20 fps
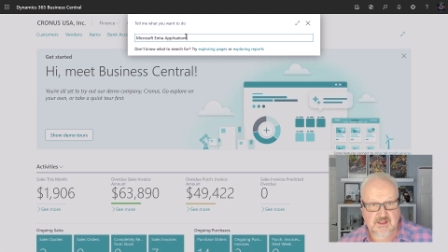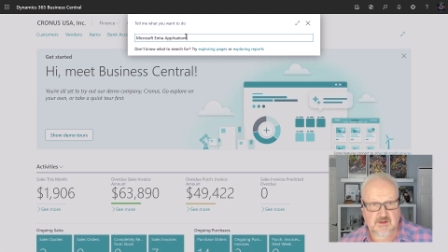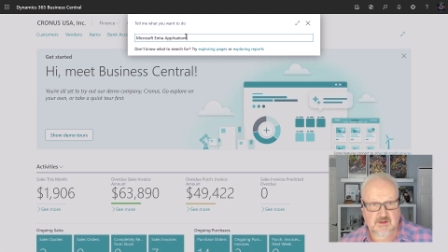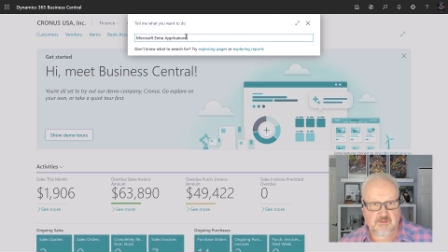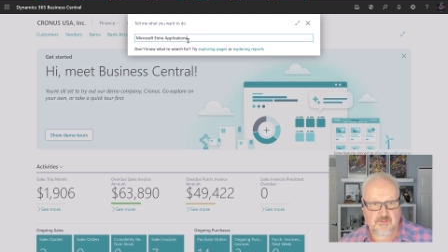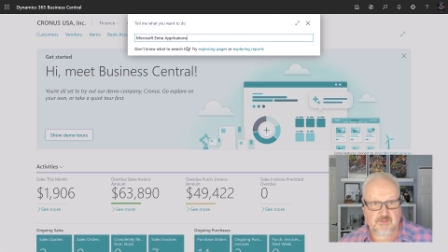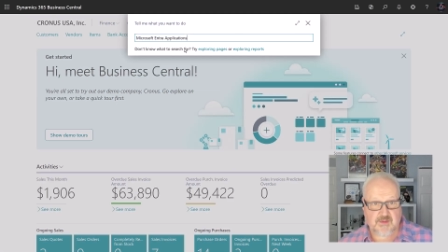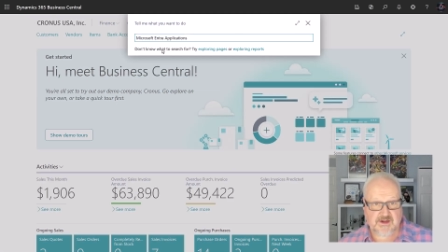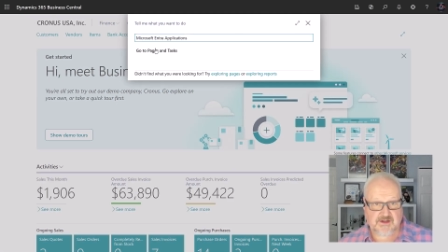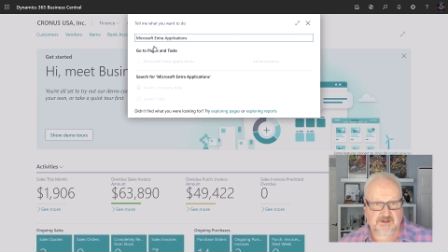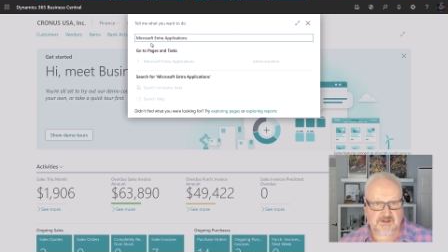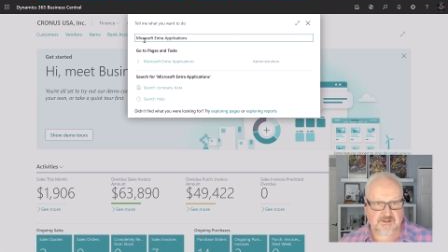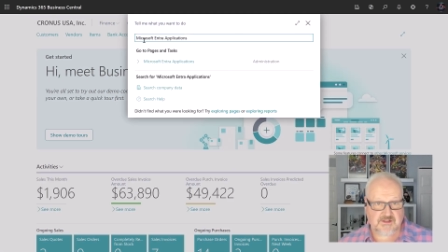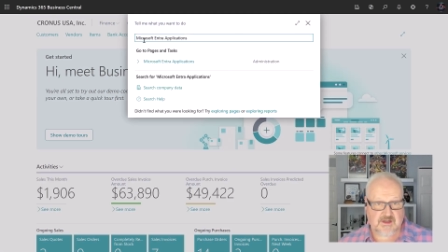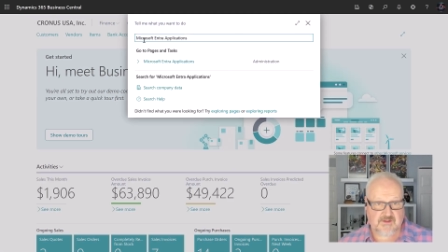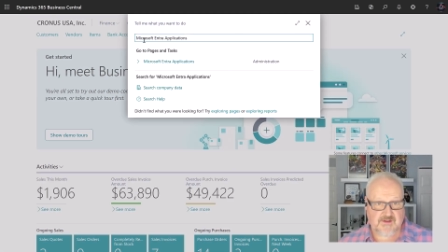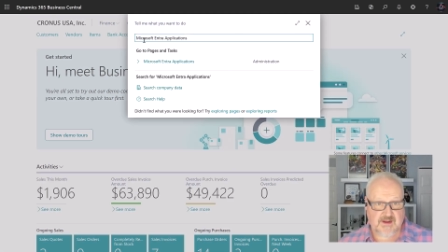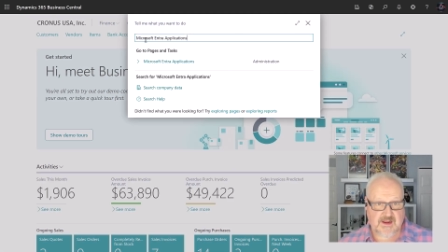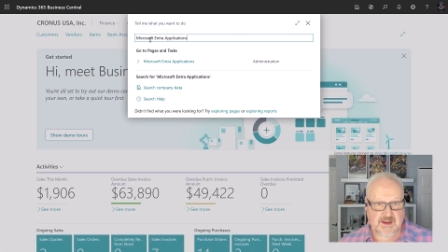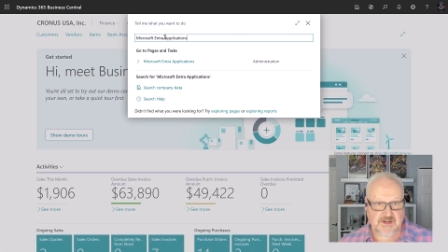
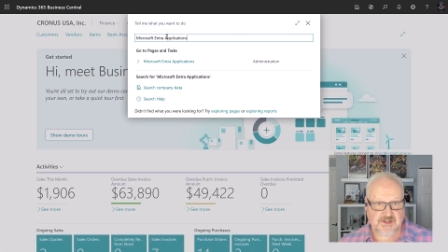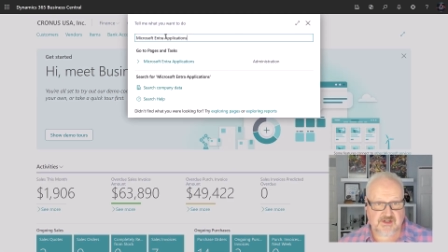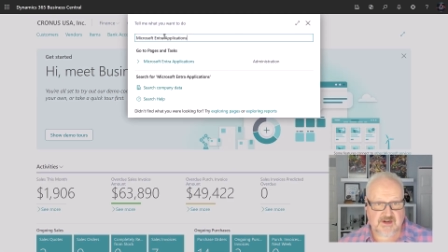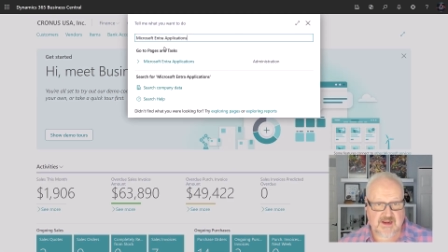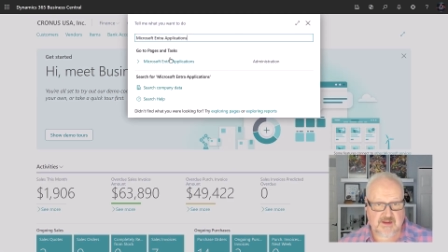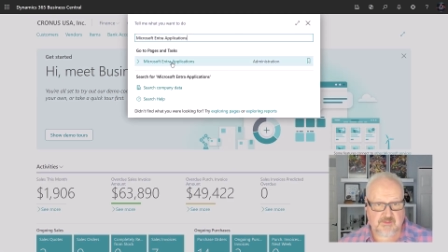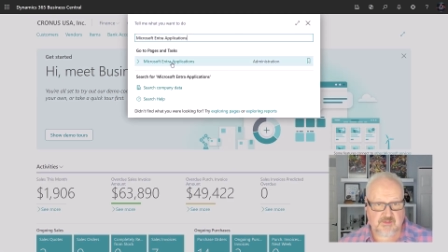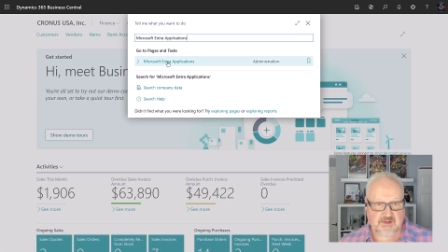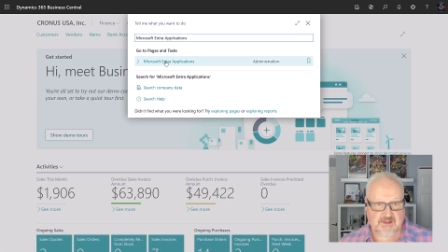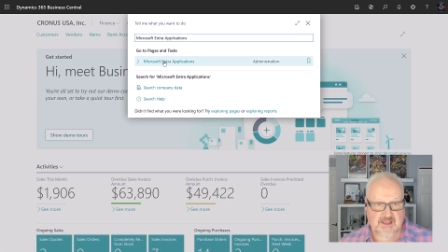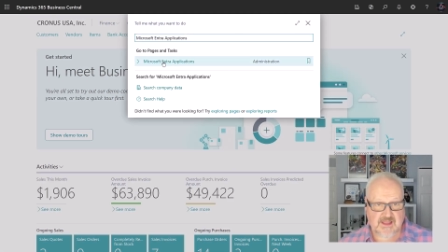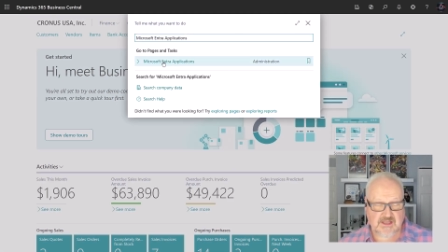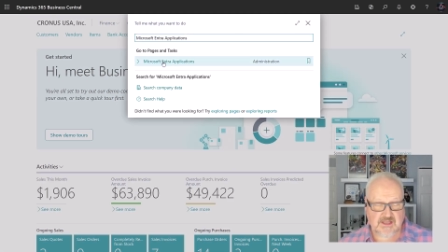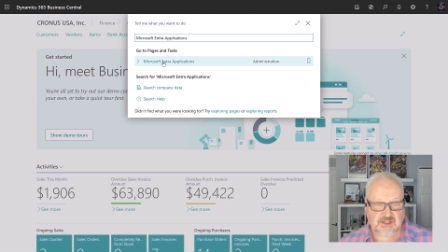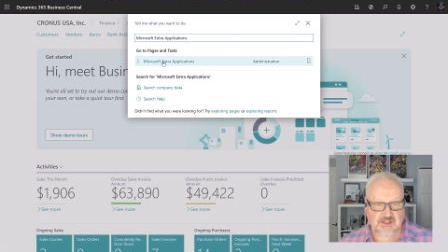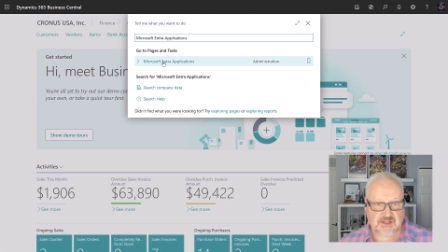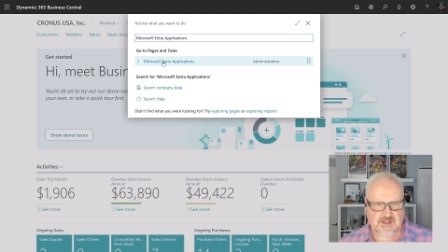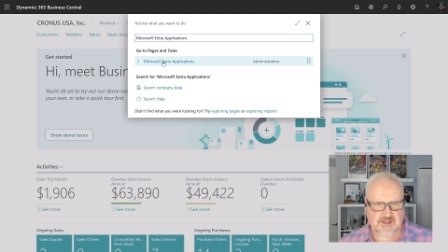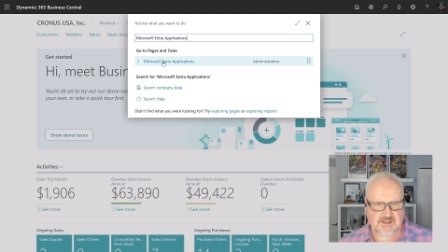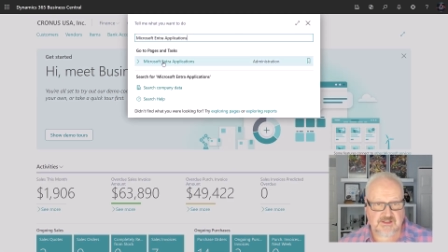Microsoft Entra
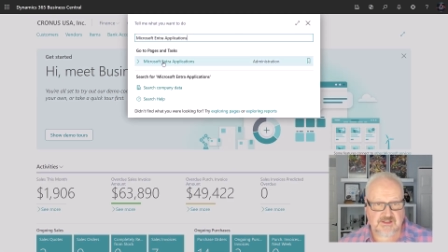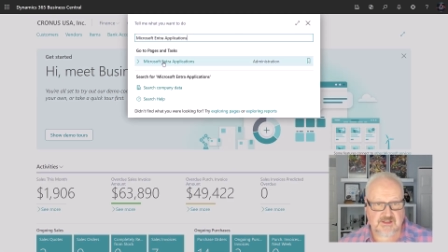applications and